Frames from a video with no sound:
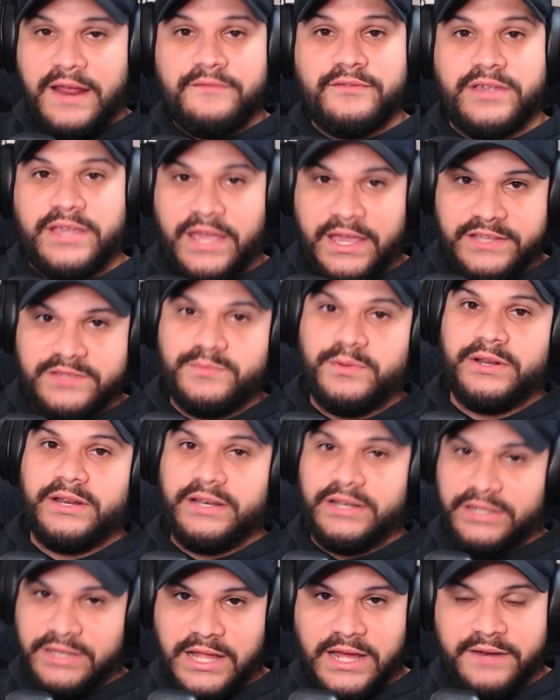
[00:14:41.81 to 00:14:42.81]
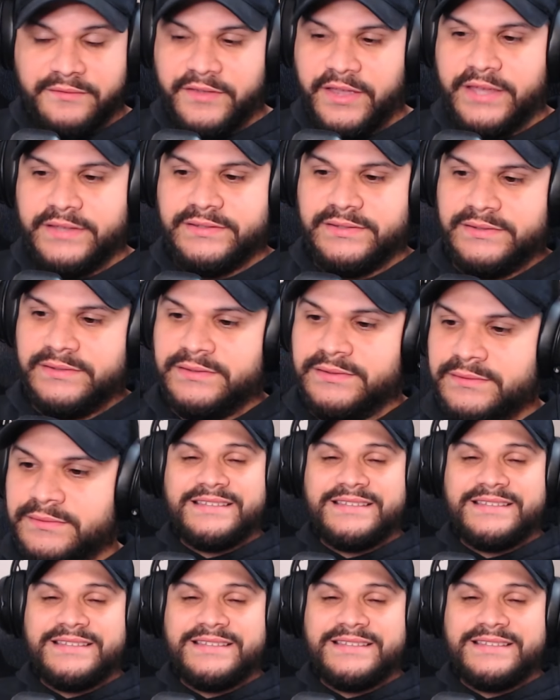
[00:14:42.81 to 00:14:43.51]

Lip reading: every case, but in a lot of cases.